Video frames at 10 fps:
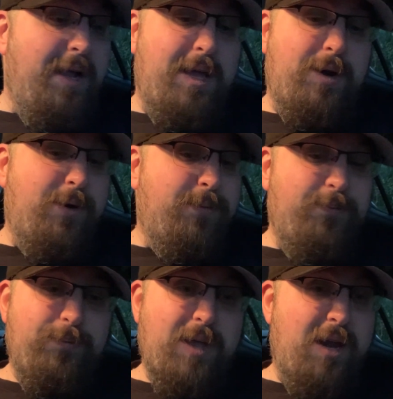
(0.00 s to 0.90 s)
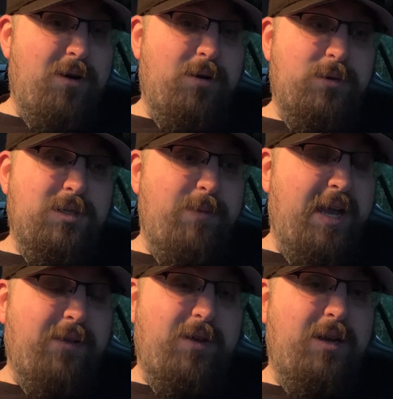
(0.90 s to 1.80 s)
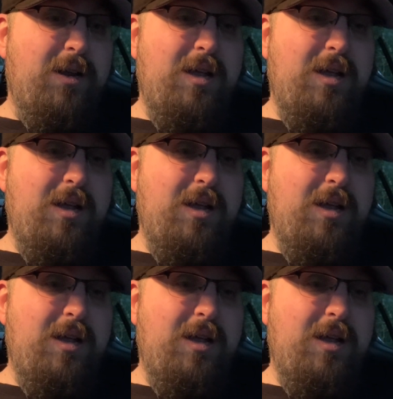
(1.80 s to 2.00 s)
I don't know. I don't know what to make of it.